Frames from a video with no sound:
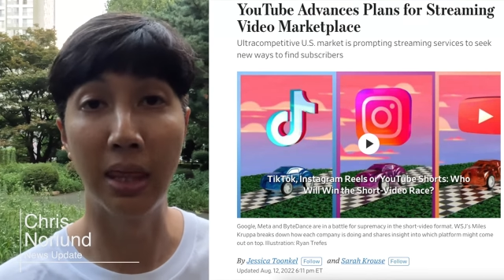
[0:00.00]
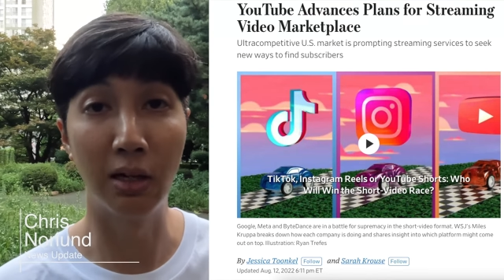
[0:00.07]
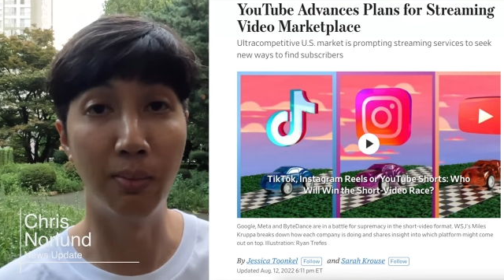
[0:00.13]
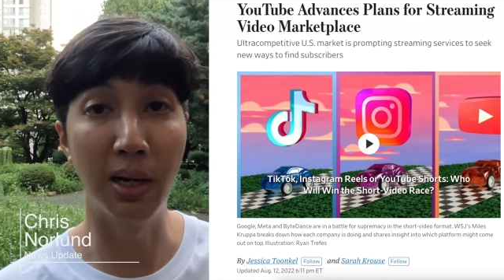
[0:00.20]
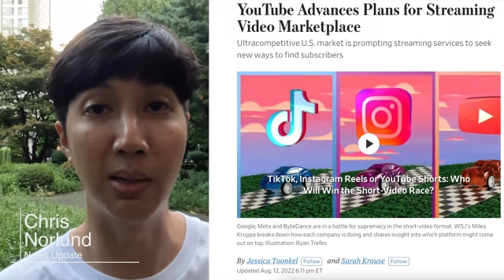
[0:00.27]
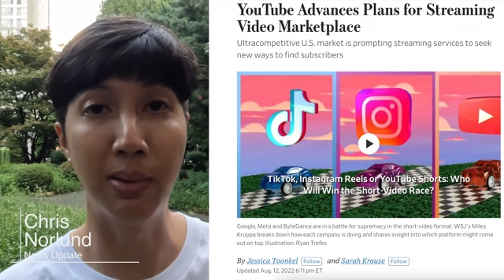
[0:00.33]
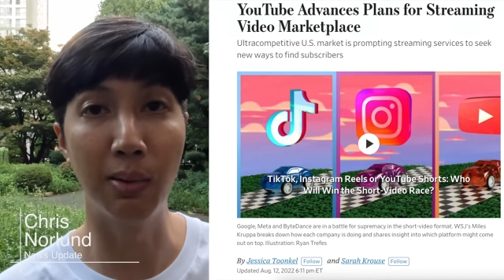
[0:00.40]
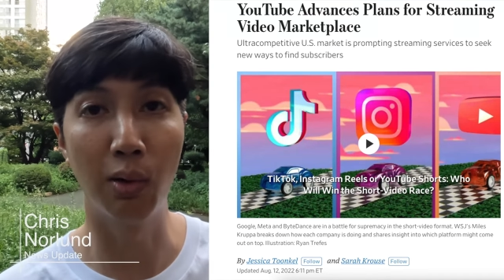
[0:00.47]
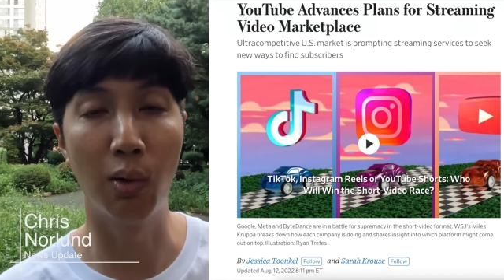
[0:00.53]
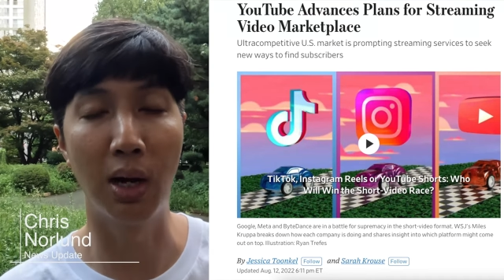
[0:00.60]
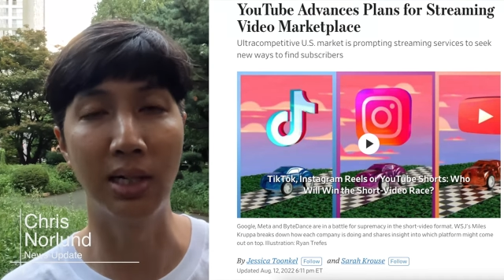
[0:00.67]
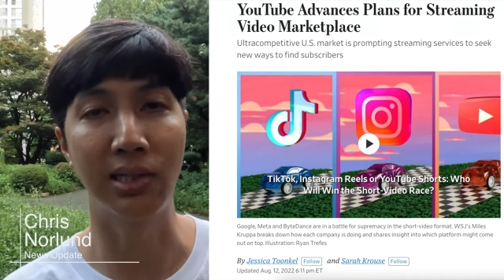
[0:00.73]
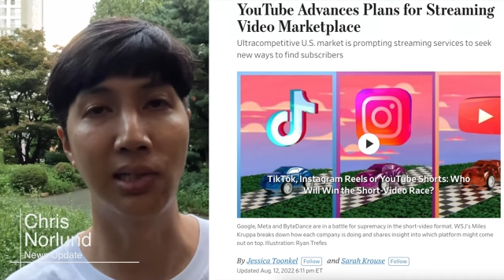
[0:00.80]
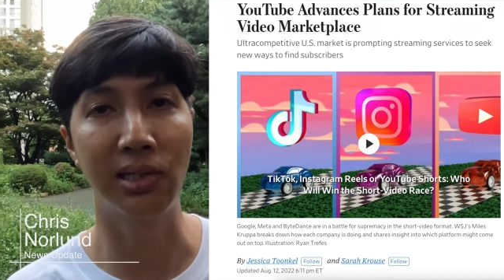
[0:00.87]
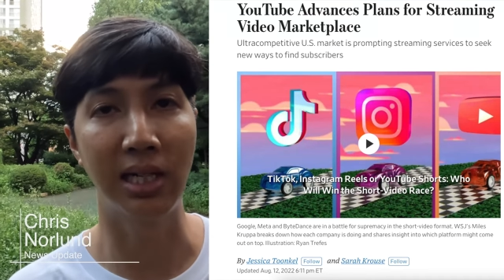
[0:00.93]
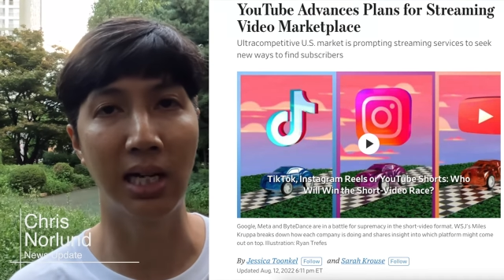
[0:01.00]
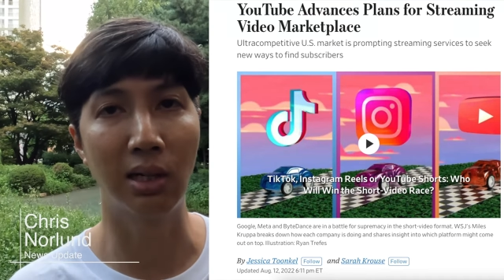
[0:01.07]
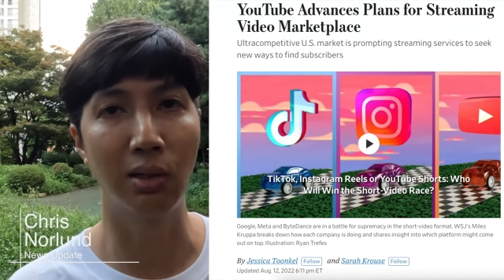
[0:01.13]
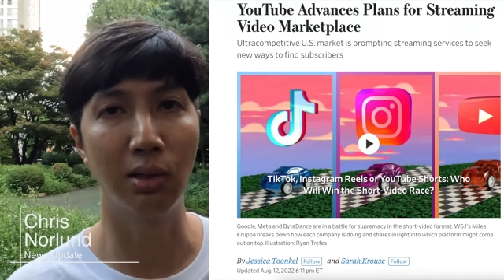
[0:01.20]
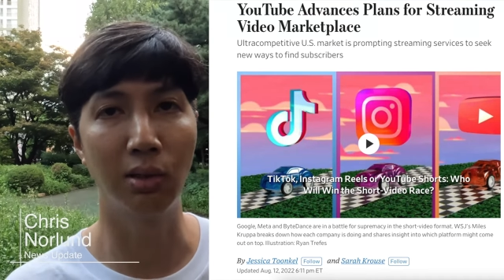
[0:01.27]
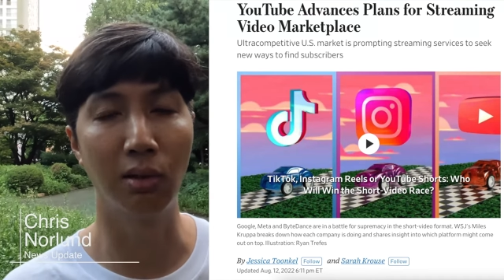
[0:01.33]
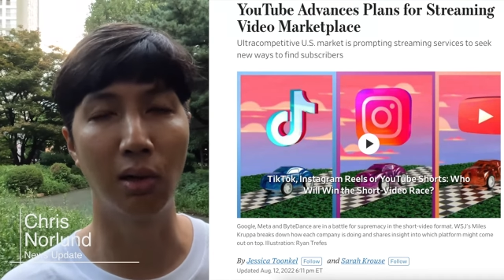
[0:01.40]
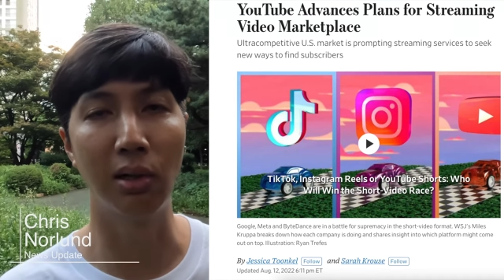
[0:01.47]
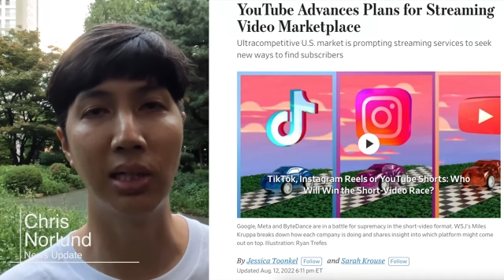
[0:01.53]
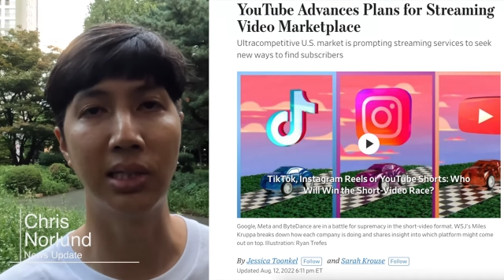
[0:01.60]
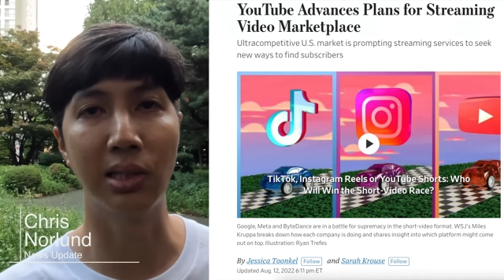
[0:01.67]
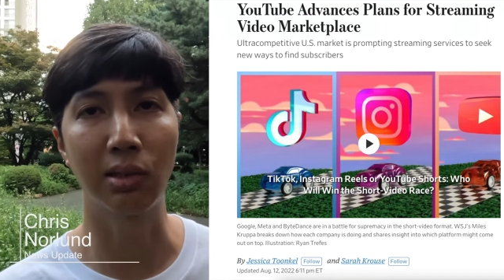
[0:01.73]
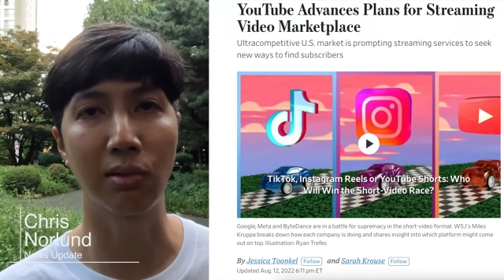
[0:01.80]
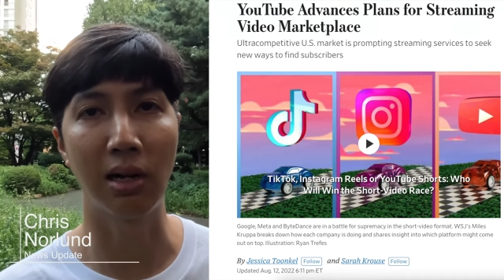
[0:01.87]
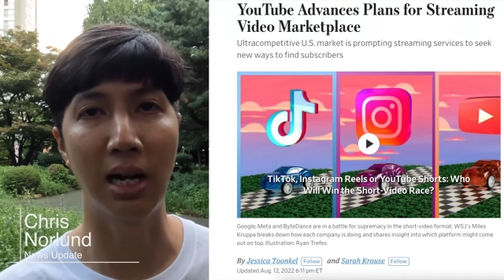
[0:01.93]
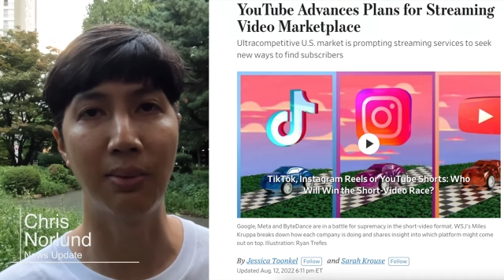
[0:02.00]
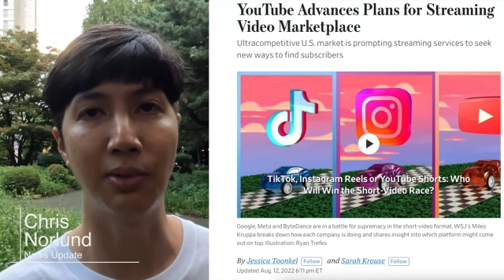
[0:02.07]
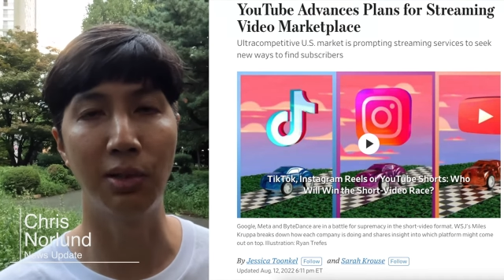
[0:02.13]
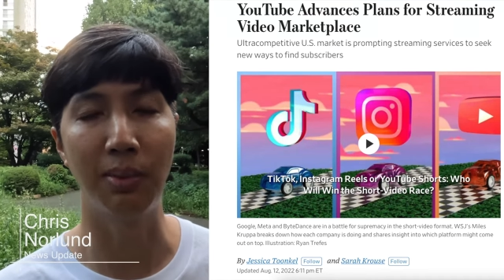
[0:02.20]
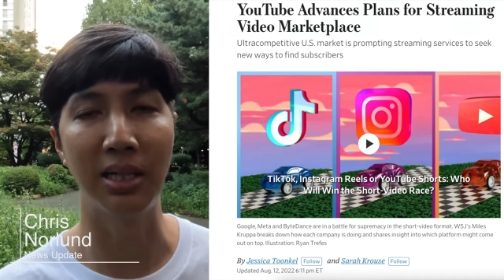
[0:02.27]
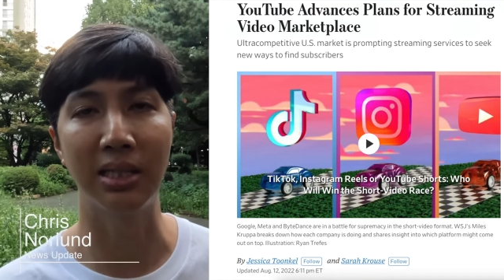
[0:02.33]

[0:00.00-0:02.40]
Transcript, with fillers: there are many people who watch this channel who are already subscribed to